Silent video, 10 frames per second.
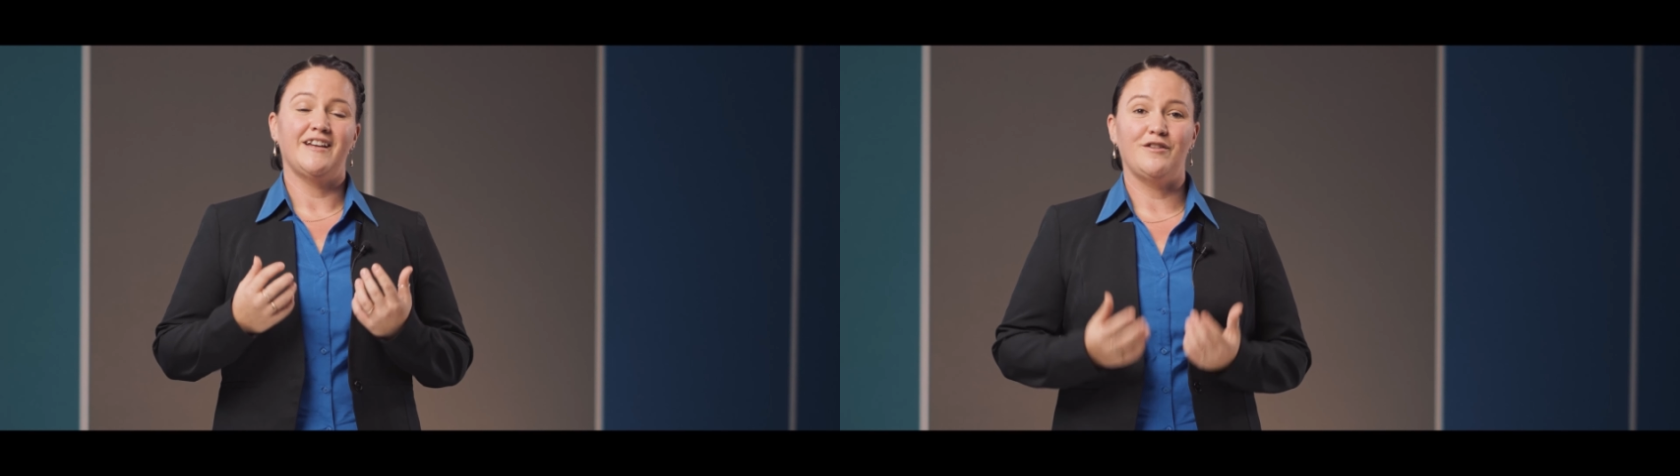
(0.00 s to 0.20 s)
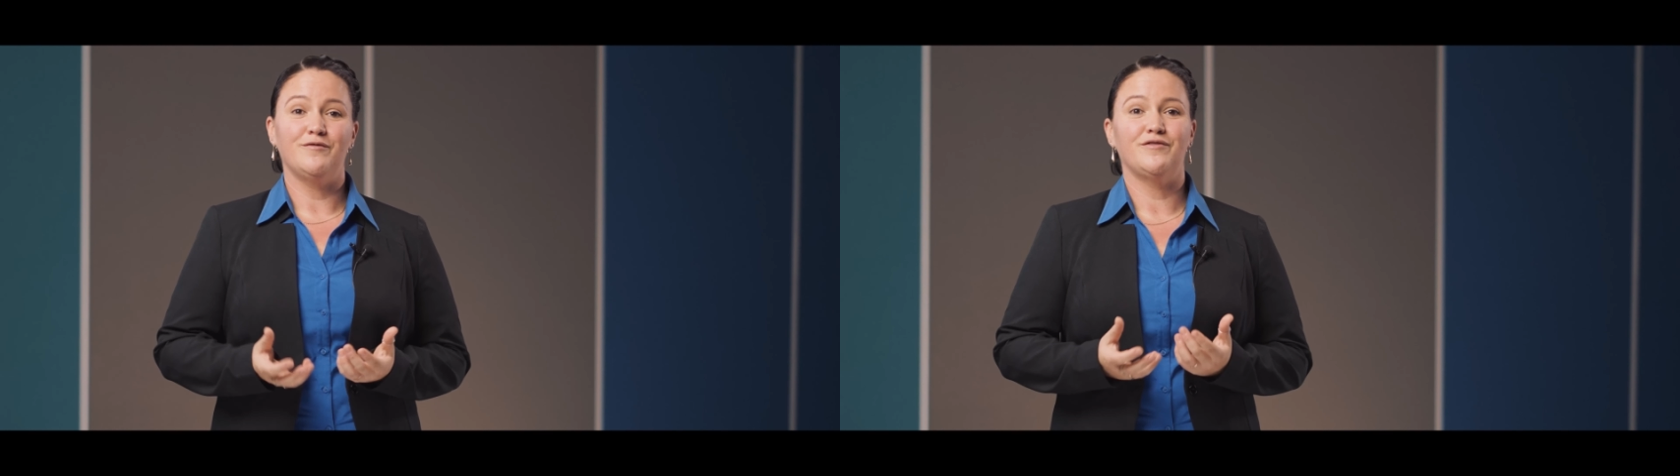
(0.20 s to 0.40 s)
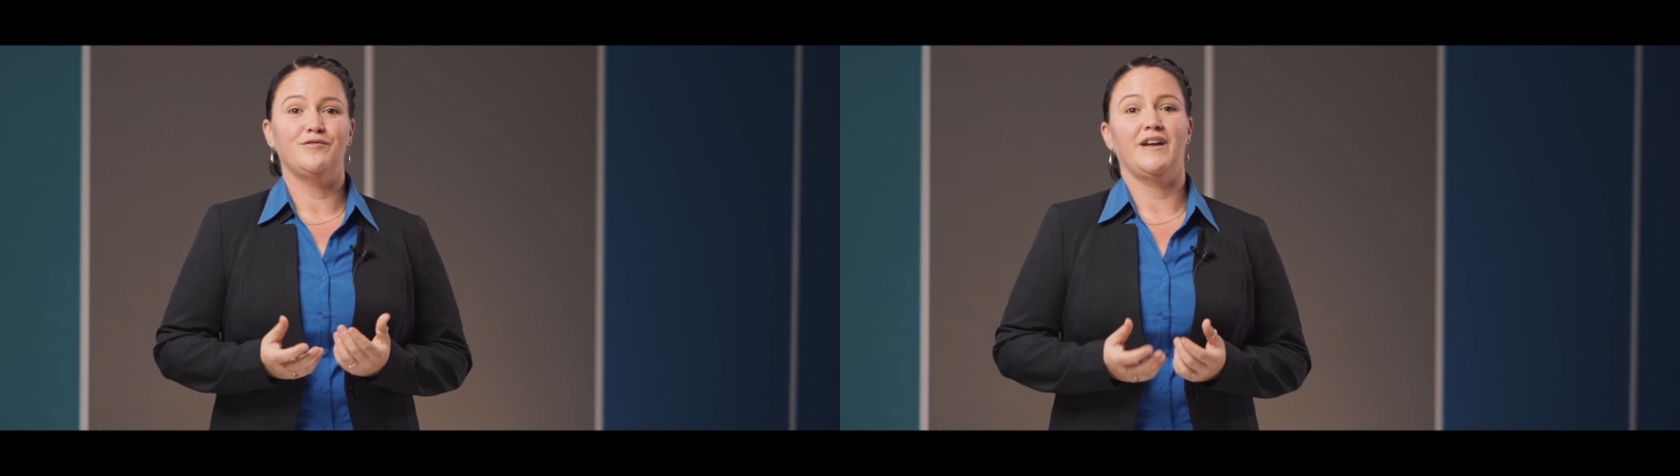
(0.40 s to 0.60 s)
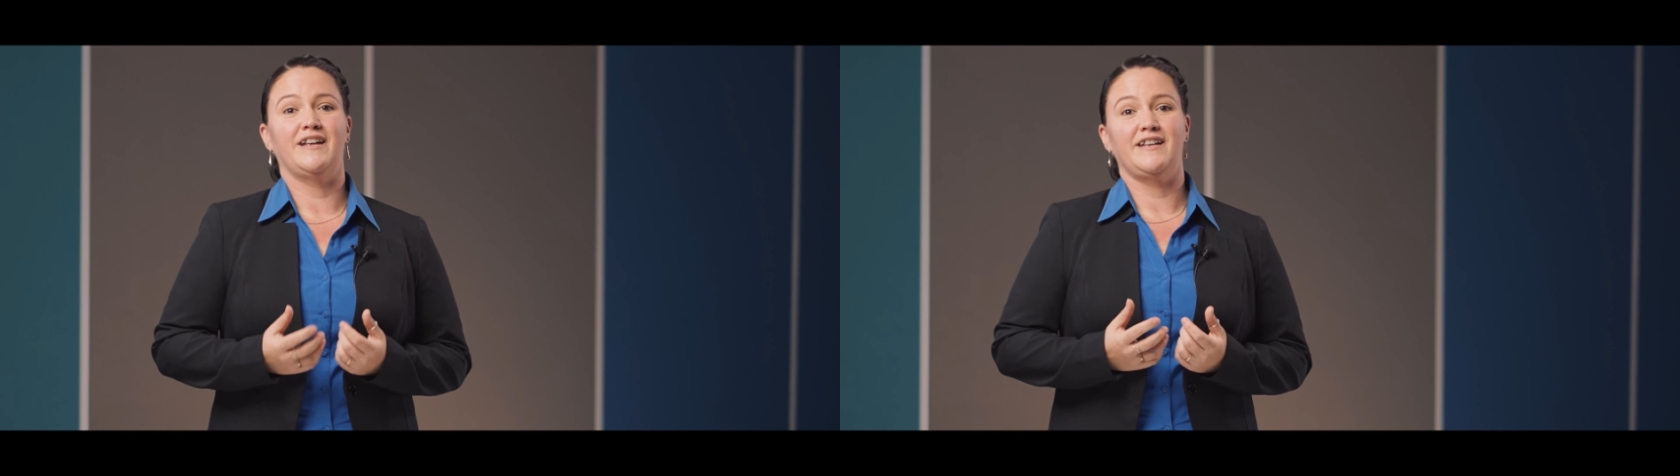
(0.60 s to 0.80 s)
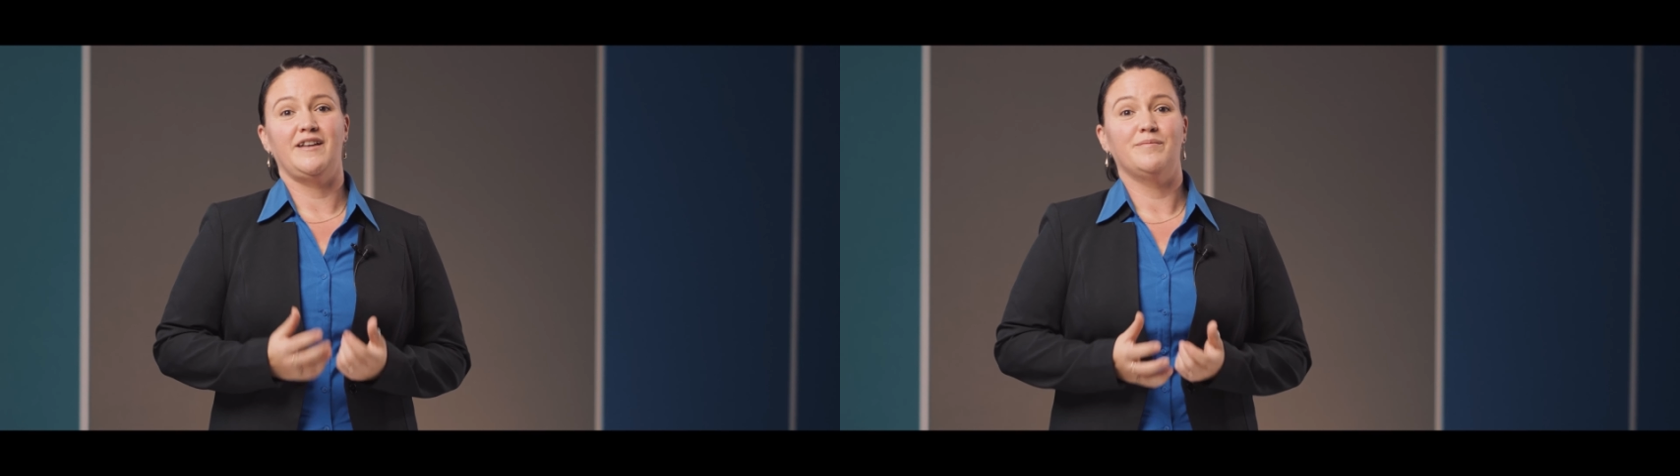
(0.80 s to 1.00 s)
helpful
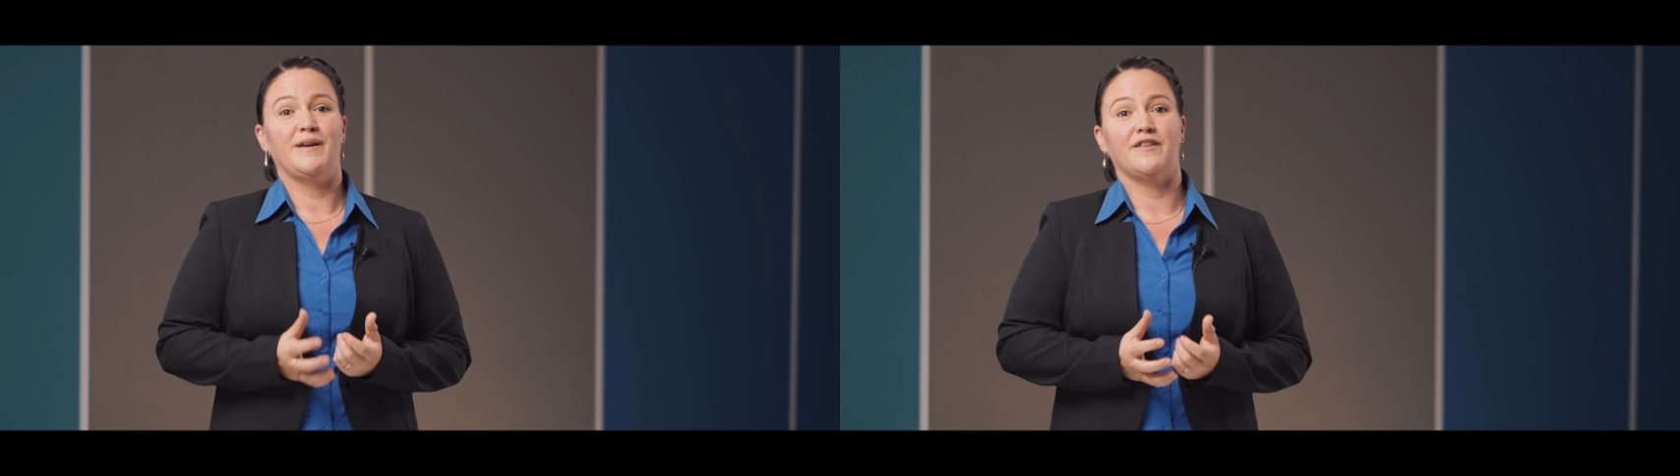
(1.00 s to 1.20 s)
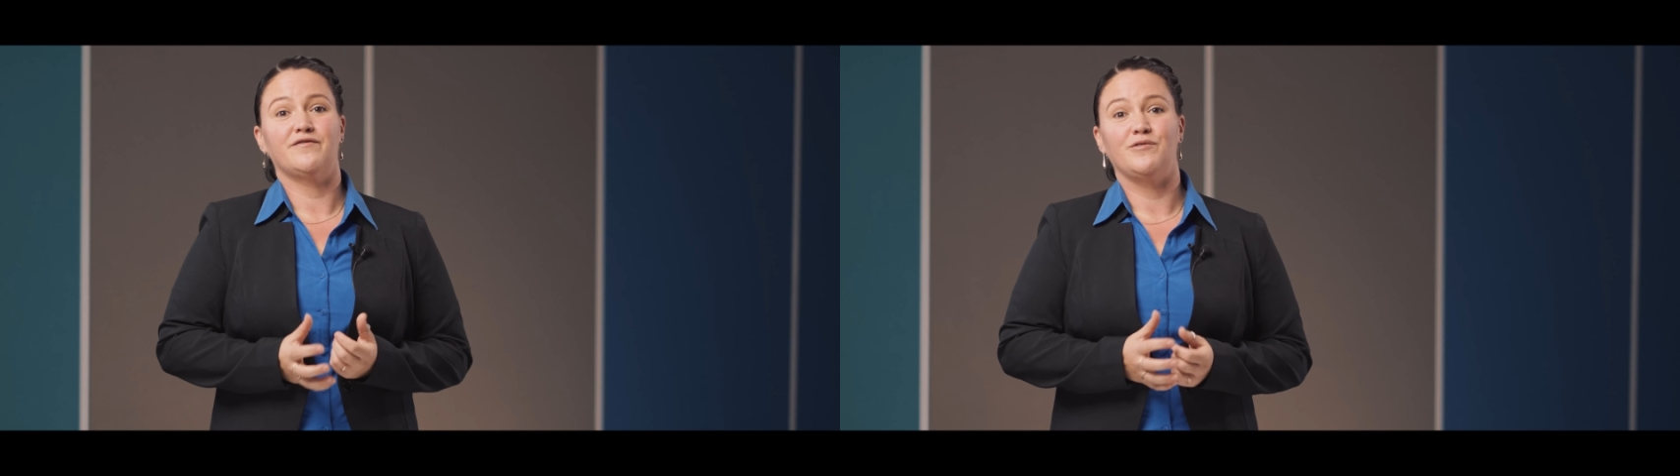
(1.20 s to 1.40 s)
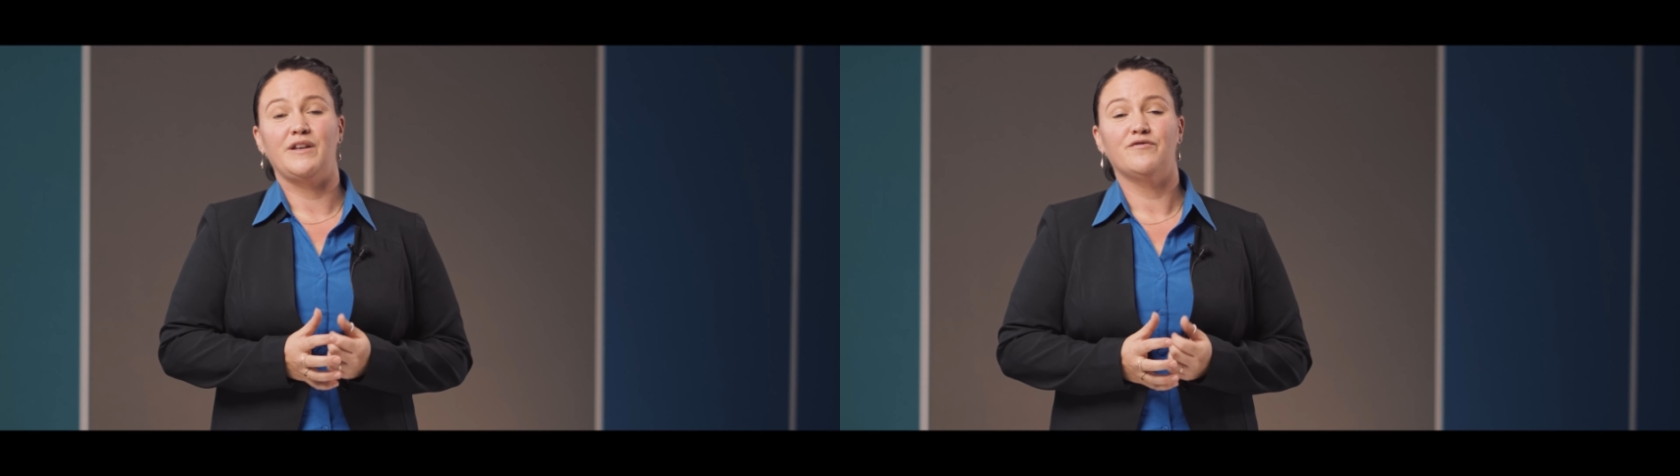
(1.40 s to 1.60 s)
and impactful